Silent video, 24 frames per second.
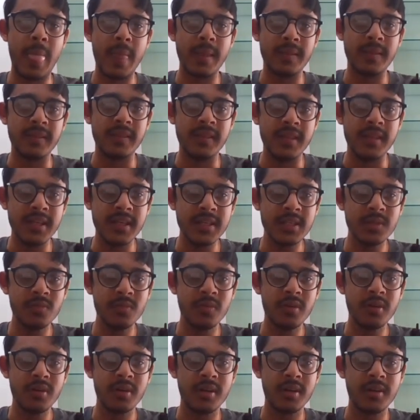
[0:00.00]
this
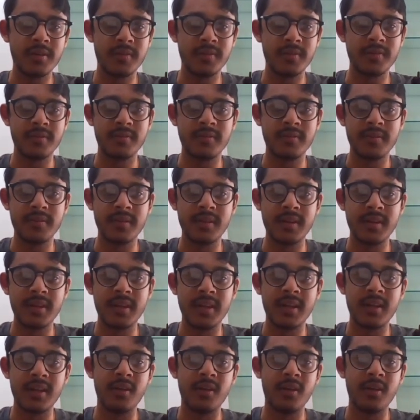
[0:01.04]
word
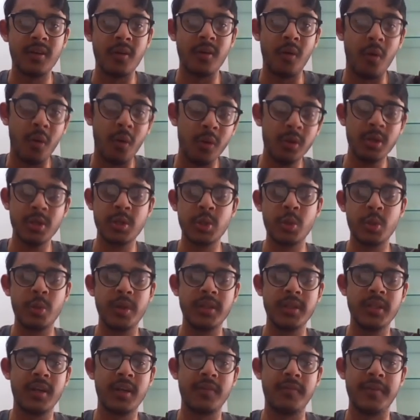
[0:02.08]
also
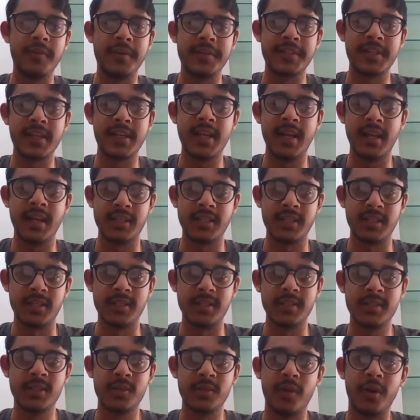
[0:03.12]
in the reverse direction.
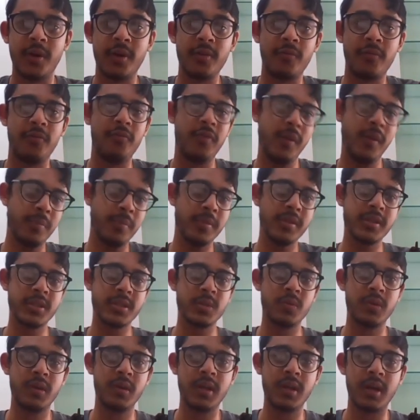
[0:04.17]
So we're going to flip this
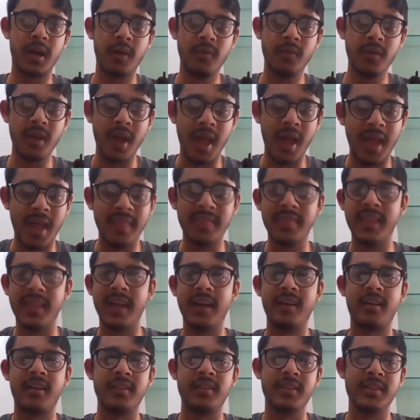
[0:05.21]
word around and
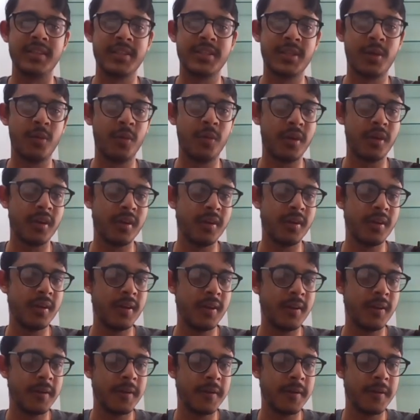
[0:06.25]
then run this code
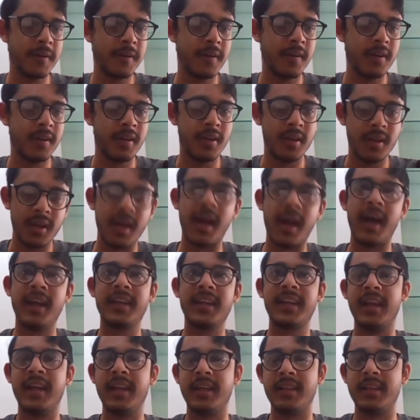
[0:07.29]
and
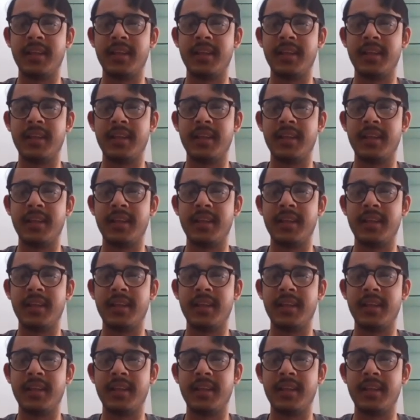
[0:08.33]
get it